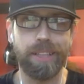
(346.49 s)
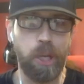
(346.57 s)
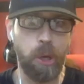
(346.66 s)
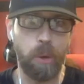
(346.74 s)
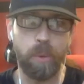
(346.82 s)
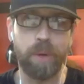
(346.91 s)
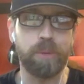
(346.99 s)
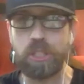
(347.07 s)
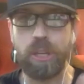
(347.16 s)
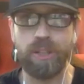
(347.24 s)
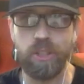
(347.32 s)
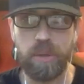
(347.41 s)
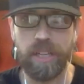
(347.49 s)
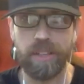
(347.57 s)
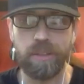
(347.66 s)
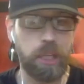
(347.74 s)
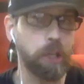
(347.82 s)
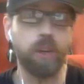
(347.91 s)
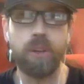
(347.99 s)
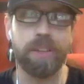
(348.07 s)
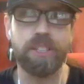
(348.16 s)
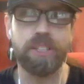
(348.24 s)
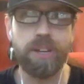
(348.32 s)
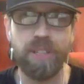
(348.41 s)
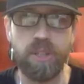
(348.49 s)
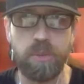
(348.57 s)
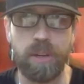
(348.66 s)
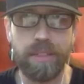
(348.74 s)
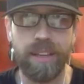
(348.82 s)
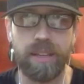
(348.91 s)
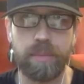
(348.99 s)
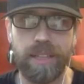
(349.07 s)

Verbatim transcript: you know, we were just on the street and you're like, oh, you had chow chows, what do you think?